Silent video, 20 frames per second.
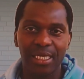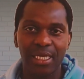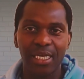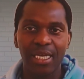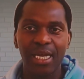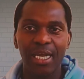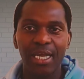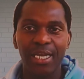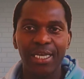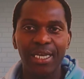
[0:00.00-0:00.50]

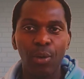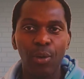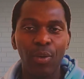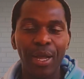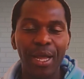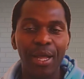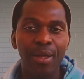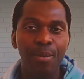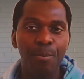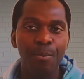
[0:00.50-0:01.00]
They were
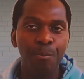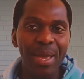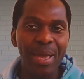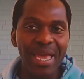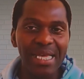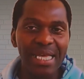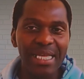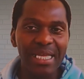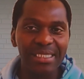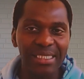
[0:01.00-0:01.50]
making
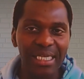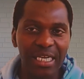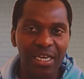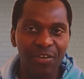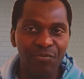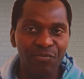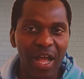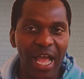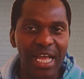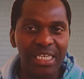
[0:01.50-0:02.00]

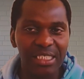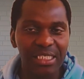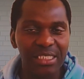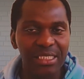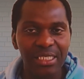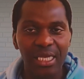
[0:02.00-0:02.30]
sacrifices,